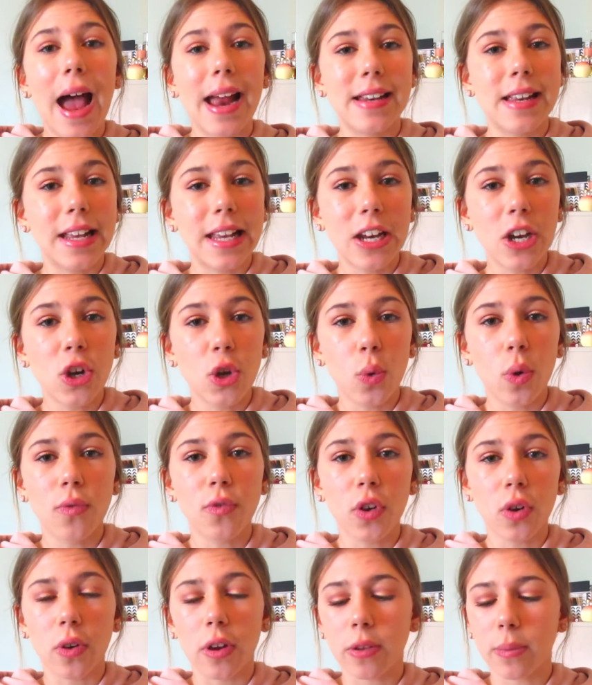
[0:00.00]
I did get a new
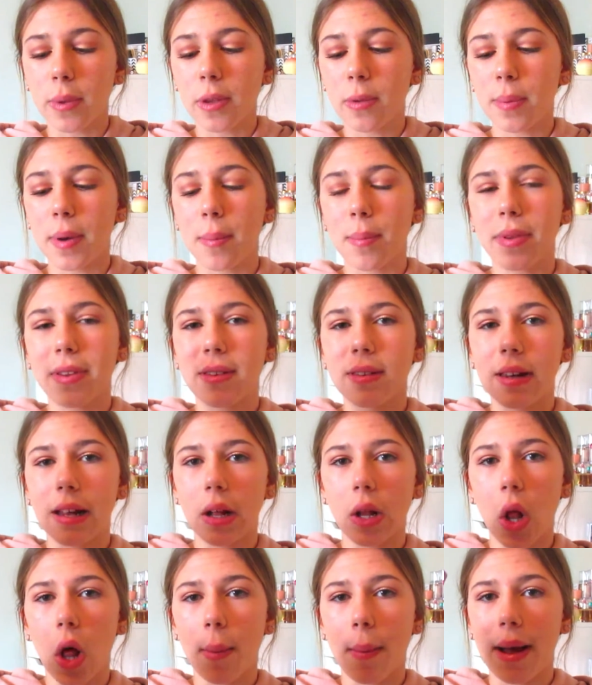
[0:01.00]
one for Christmas, but I'm
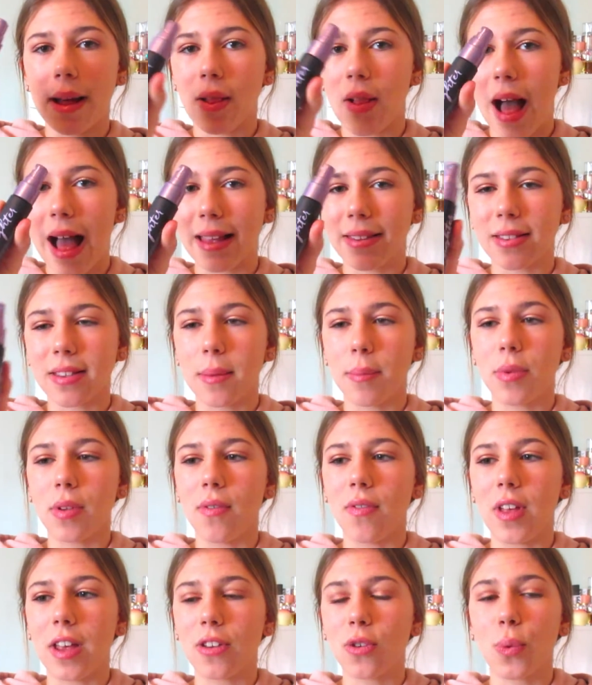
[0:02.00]
still on my last
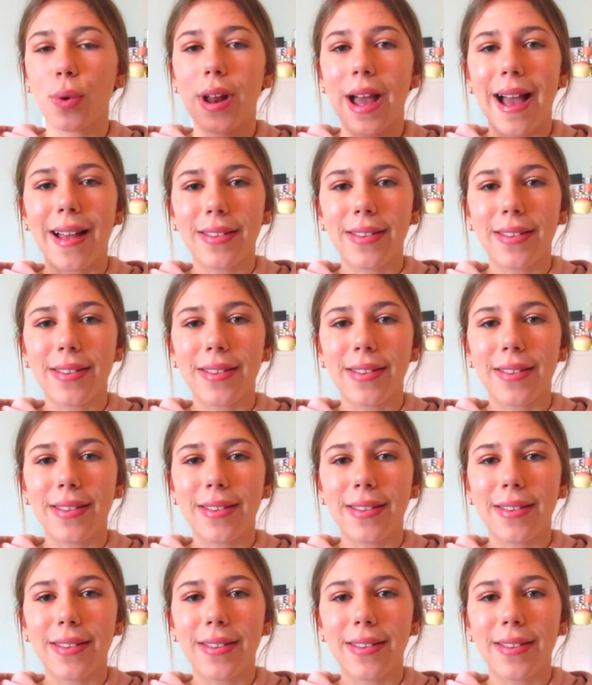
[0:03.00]
limbs of this one.